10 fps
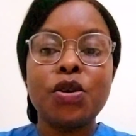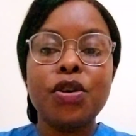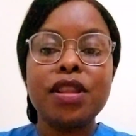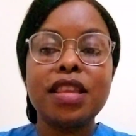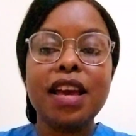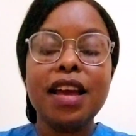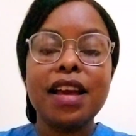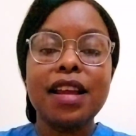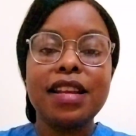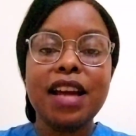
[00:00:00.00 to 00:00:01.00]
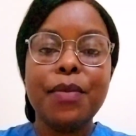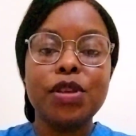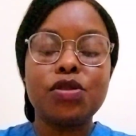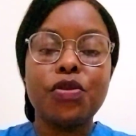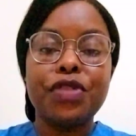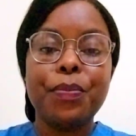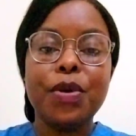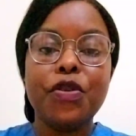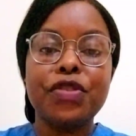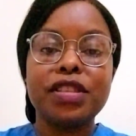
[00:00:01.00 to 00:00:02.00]
on the ligaments of the
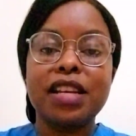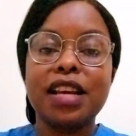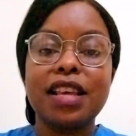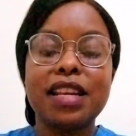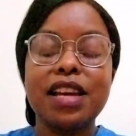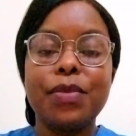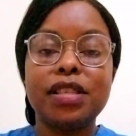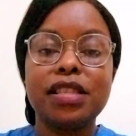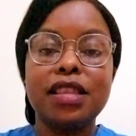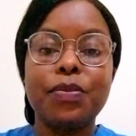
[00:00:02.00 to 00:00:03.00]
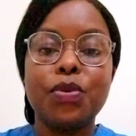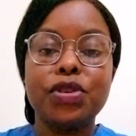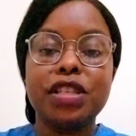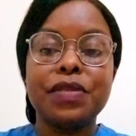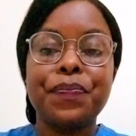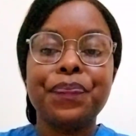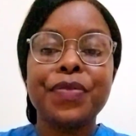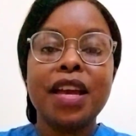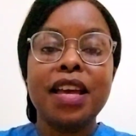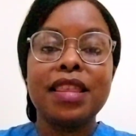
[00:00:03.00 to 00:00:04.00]
pelvis and other ligaments in the body,
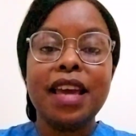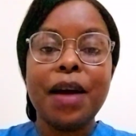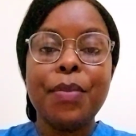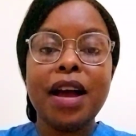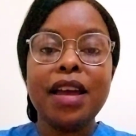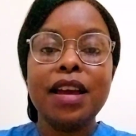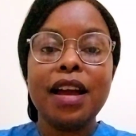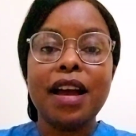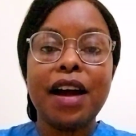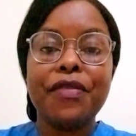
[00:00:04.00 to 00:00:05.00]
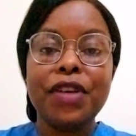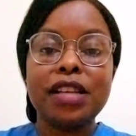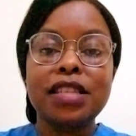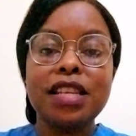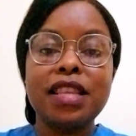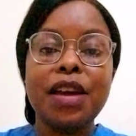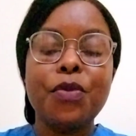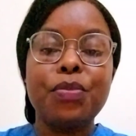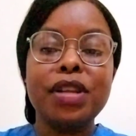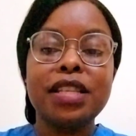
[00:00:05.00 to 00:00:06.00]
thereby affecting their
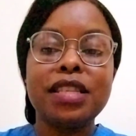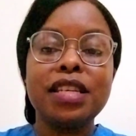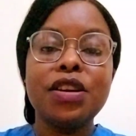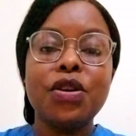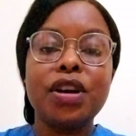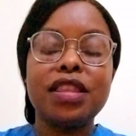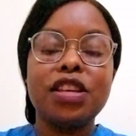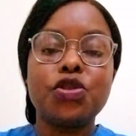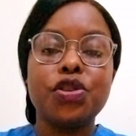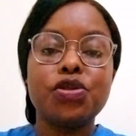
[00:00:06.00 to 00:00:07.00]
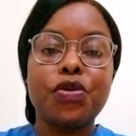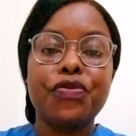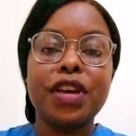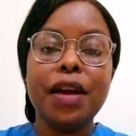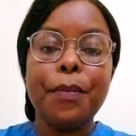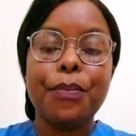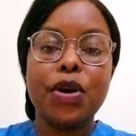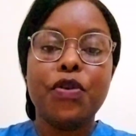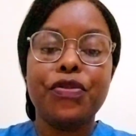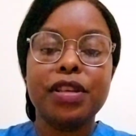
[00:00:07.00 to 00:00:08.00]
mobility in the joints of the
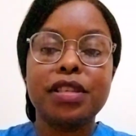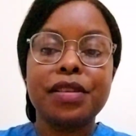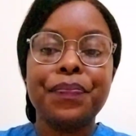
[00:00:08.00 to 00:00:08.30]
pelvis.